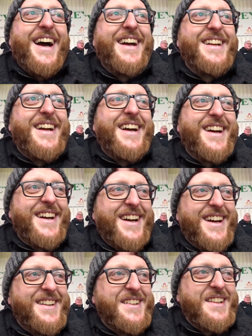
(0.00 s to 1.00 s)

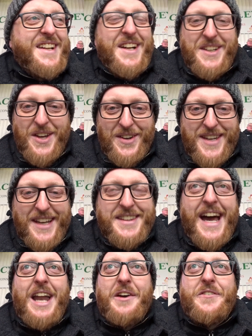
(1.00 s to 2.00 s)
Hey! Young kid
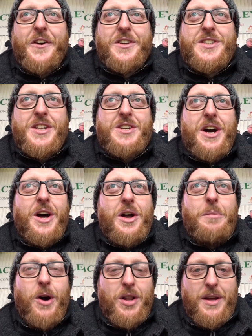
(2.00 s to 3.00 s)
down up front's just got all
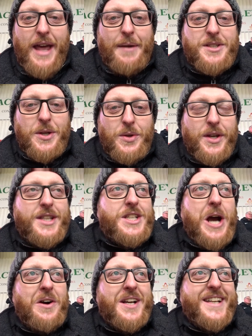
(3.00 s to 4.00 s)
the ball and absolutely
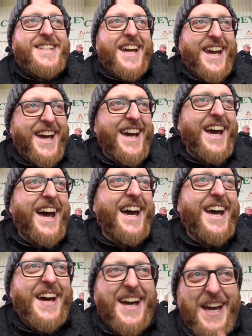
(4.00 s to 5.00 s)
tonked it.
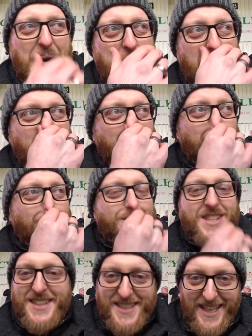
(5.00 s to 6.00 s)
Love
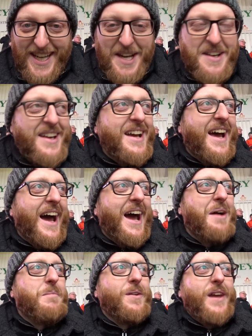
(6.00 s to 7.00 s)
to see it.
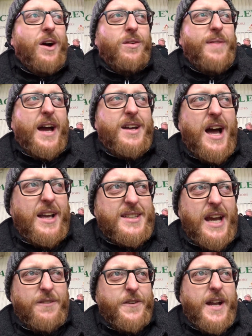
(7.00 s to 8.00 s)
Uh, but no, I can't see
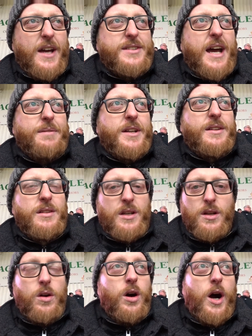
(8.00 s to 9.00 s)
anything else happening,
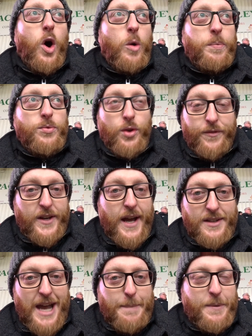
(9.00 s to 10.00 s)
or I hope nothing else
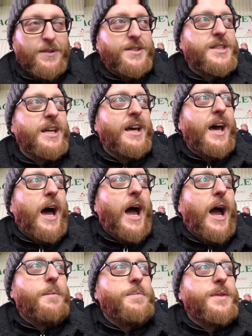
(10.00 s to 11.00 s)
happens.
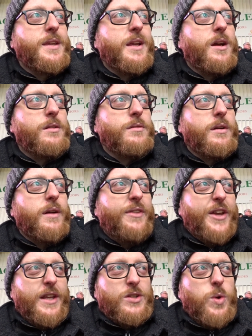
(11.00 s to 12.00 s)
Um, I think
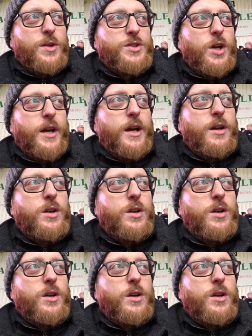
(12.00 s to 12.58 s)
this one's going to... I